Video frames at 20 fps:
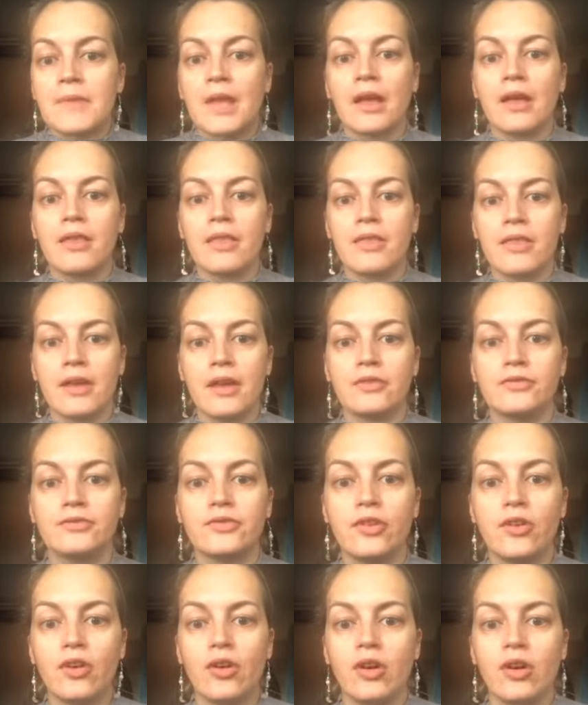
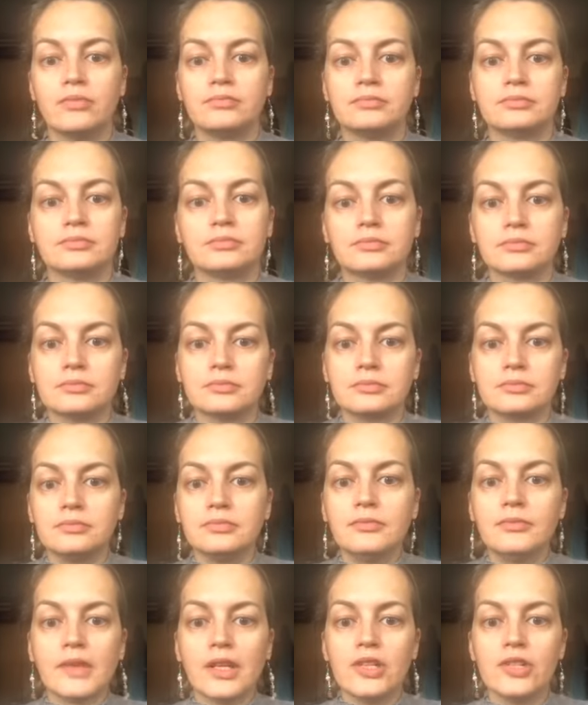therefore
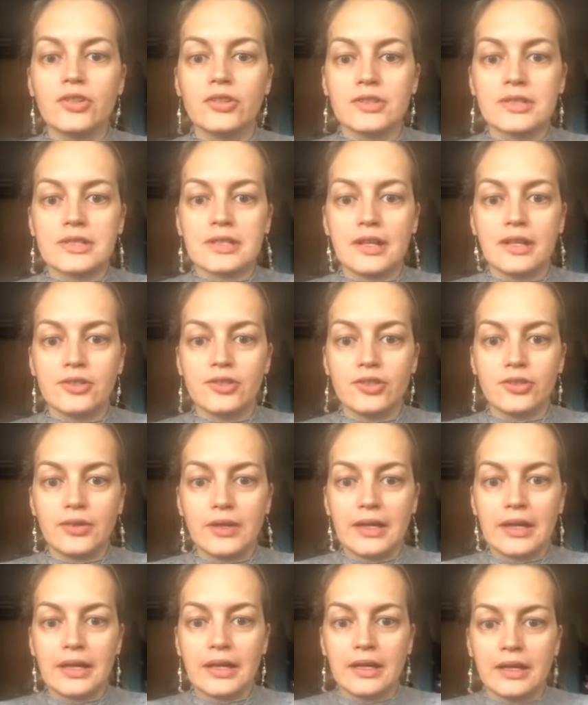I started
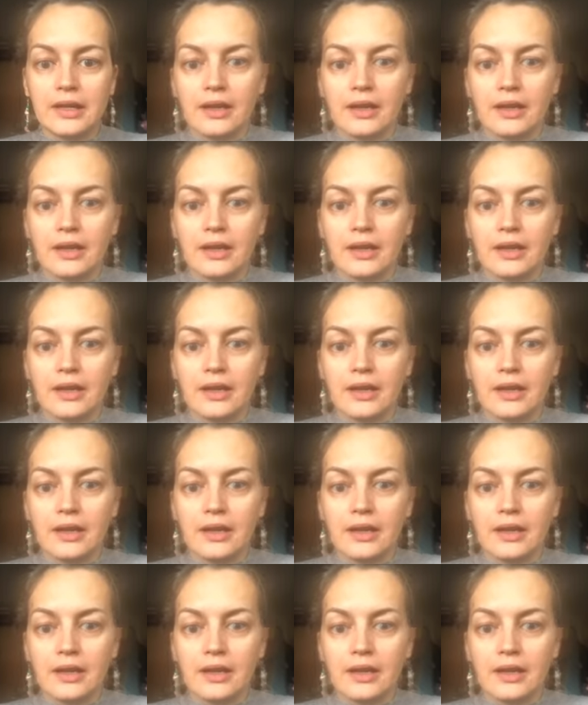doing